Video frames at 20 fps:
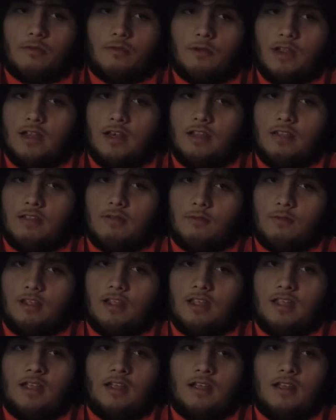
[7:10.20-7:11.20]
the
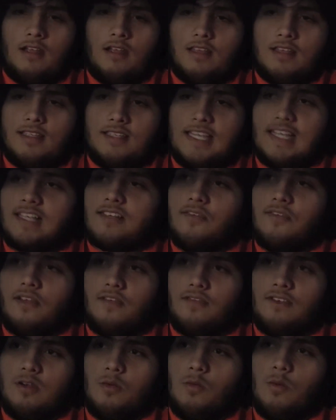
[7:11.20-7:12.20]
383
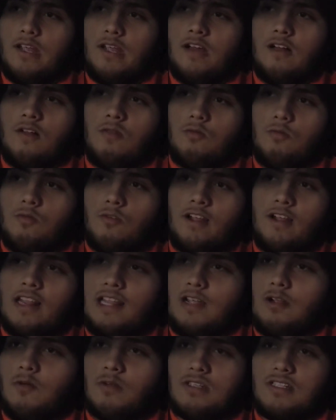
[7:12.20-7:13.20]
650 wheel
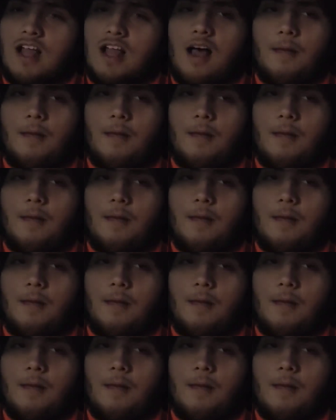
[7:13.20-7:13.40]
really was